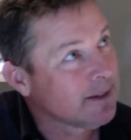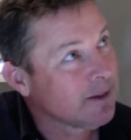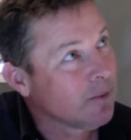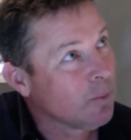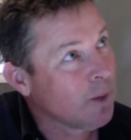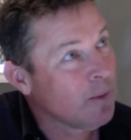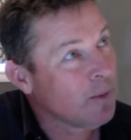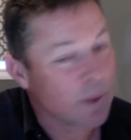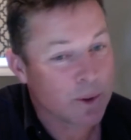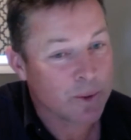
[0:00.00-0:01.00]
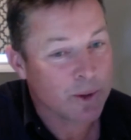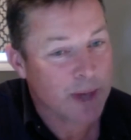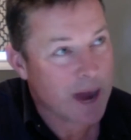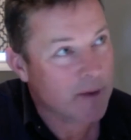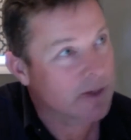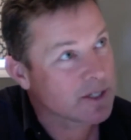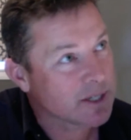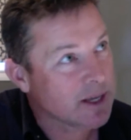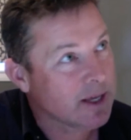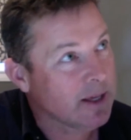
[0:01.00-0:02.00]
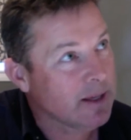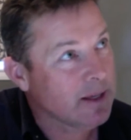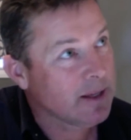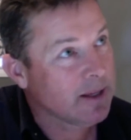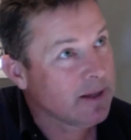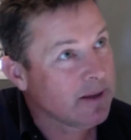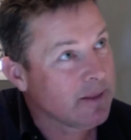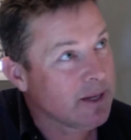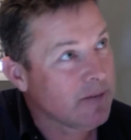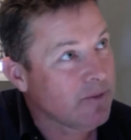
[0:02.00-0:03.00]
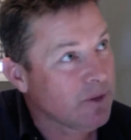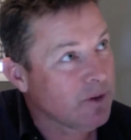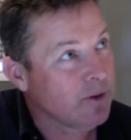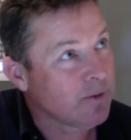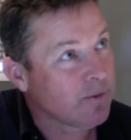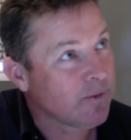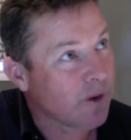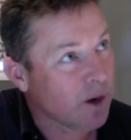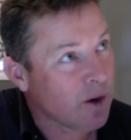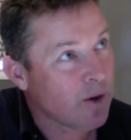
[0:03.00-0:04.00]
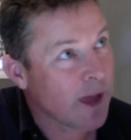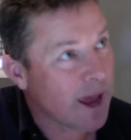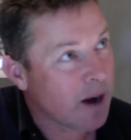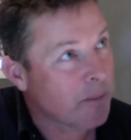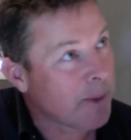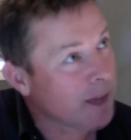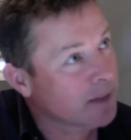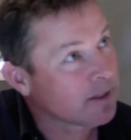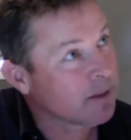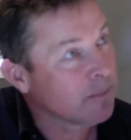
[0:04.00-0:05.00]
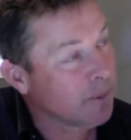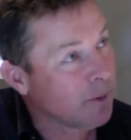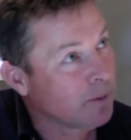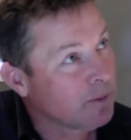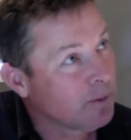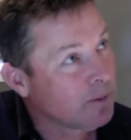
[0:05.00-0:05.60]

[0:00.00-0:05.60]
we will guarantee that if you follow our bouncing ball,